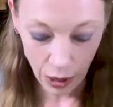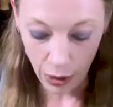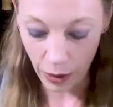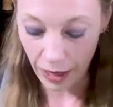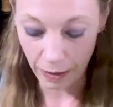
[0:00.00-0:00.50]

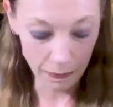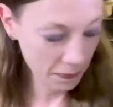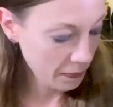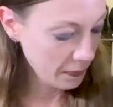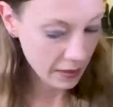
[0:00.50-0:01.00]
Okay,
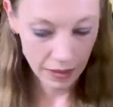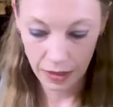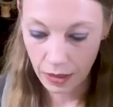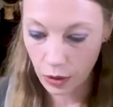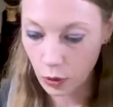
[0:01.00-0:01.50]

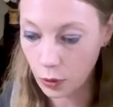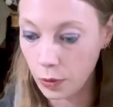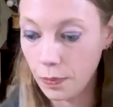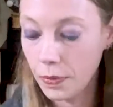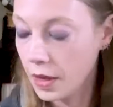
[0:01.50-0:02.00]

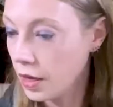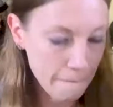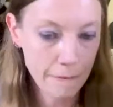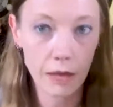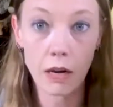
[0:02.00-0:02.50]
cool.
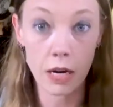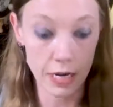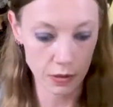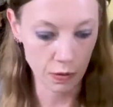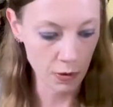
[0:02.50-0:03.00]

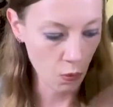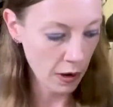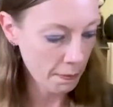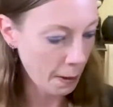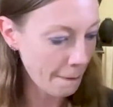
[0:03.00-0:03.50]
Alright, so I'm going to
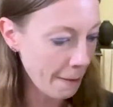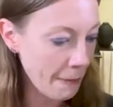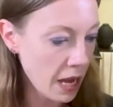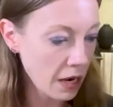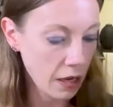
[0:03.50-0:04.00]
wipe up my
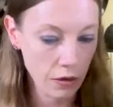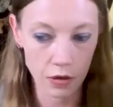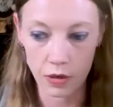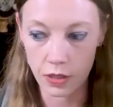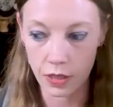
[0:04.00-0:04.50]
mat and
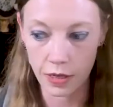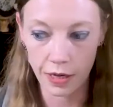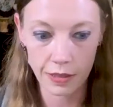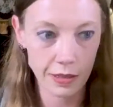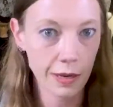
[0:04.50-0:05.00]
on to the
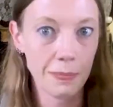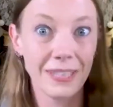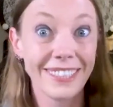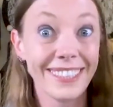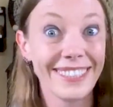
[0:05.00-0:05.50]
next step.
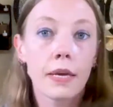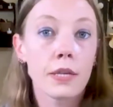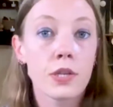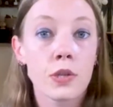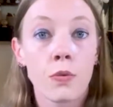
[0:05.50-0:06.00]

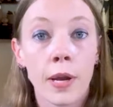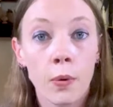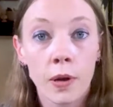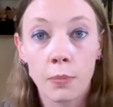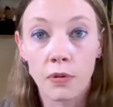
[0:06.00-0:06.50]
And just right
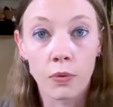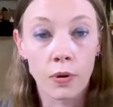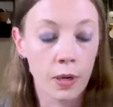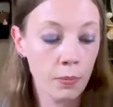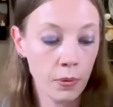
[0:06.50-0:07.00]
quick
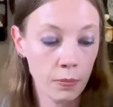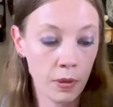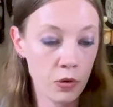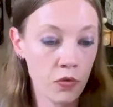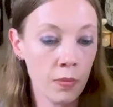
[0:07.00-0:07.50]
before I put
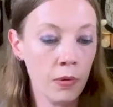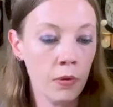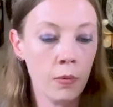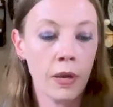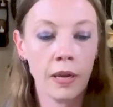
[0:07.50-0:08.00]
my
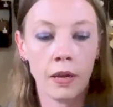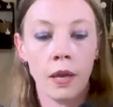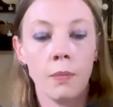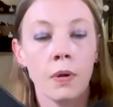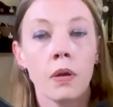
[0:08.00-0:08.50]
Dremel away, I
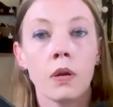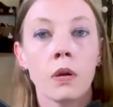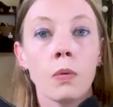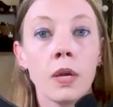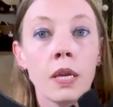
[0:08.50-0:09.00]
am going to
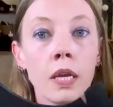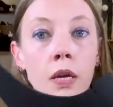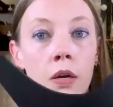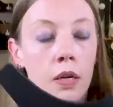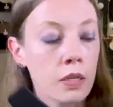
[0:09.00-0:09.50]
go in
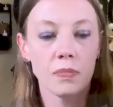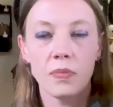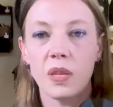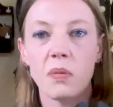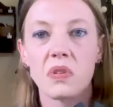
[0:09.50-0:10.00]
here and
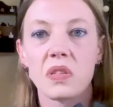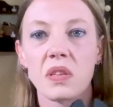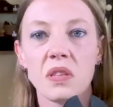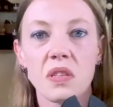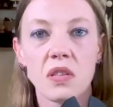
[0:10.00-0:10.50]
I'm just
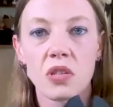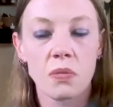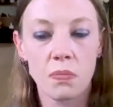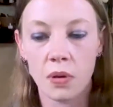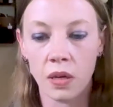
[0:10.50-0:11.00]
going to touch
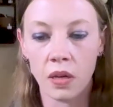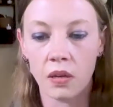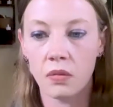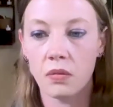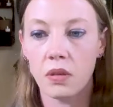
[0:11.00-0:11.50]
up my
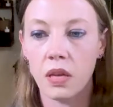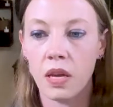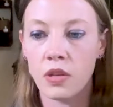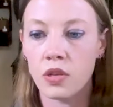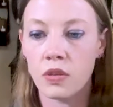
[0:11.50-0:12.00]

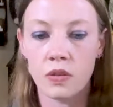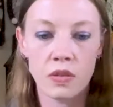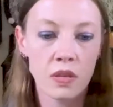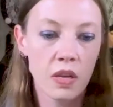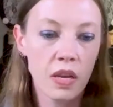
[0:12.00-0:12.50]

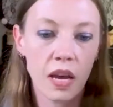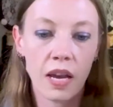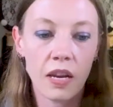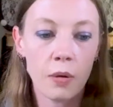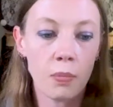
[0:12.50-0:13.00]
edges.
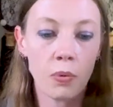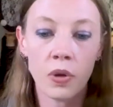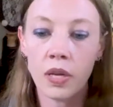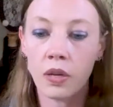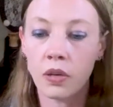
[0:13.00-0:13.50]
I did a
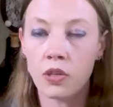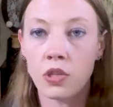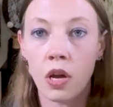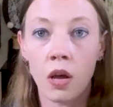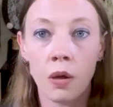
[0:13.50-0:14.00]
pretty good
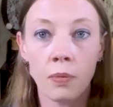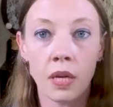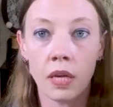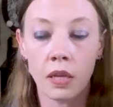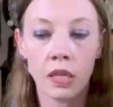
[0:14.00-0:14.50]
job
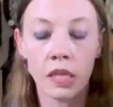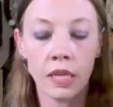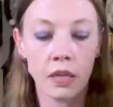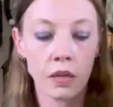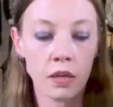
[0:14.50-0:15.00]
getting
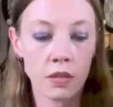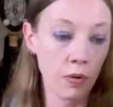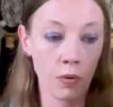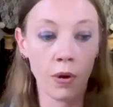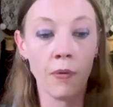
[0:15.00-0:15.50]
clean cuts
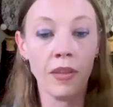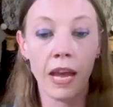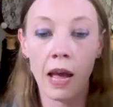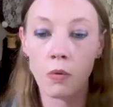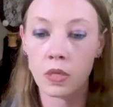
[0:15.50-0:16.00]
around the
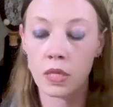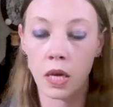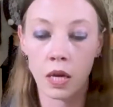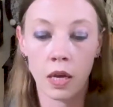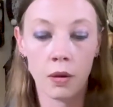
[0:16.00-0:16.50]

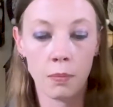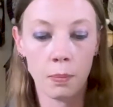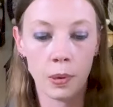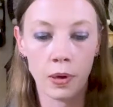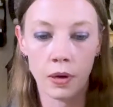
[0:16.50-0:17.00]
outside,
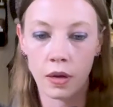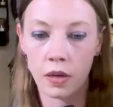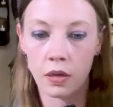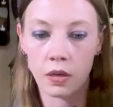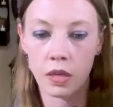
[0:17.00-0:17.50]
but I
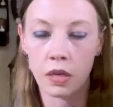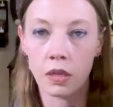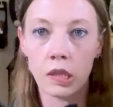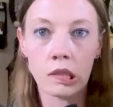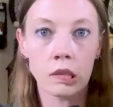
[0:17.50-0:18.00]
could get a
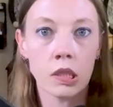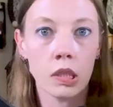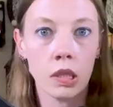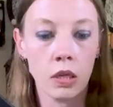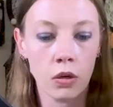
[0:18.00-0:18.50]
little
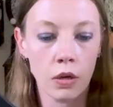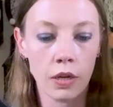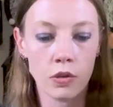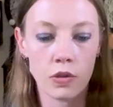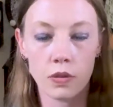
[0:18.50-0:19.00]
cleaner
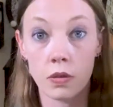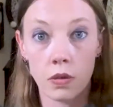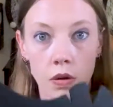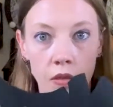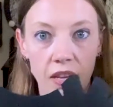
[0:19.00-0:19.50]
edges
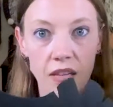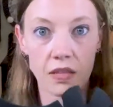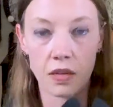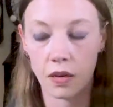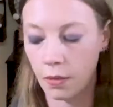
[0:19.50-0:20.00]
on the
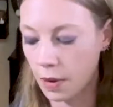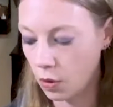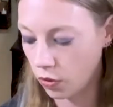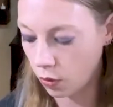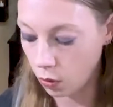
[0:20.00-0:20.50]
inside of the
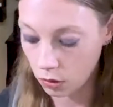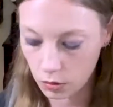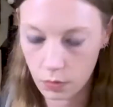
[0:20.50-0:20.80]
mouth hole.